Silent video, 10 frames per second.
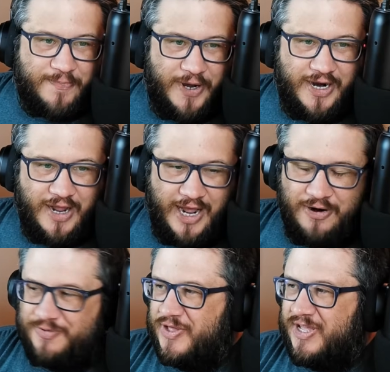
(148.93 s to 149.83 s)
but I
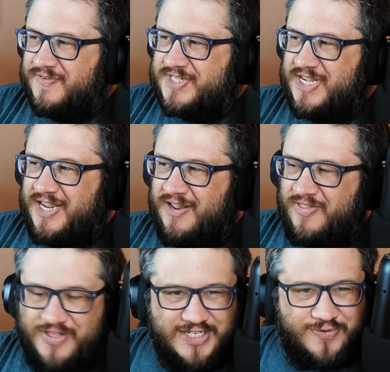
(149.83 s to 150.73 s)
don't think you've seen
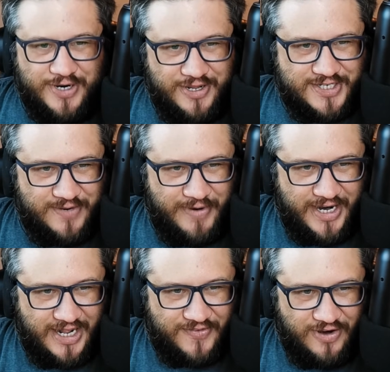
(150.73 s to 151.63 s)
this one used in many
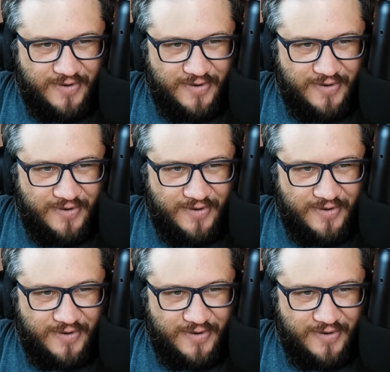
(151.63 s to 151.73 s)
decks very